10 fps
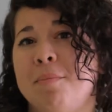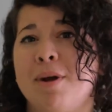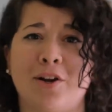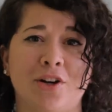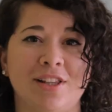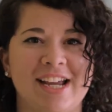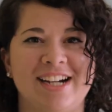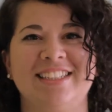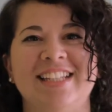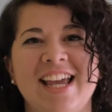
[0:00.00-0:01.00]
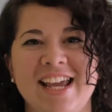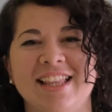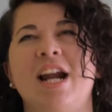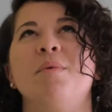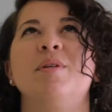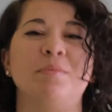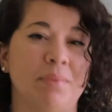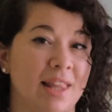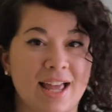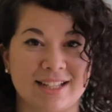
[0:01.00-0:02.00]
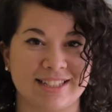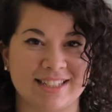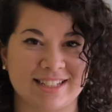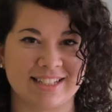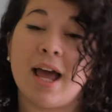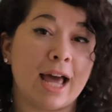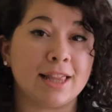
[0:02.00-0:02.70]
on my curly hair saying that I was blessed. At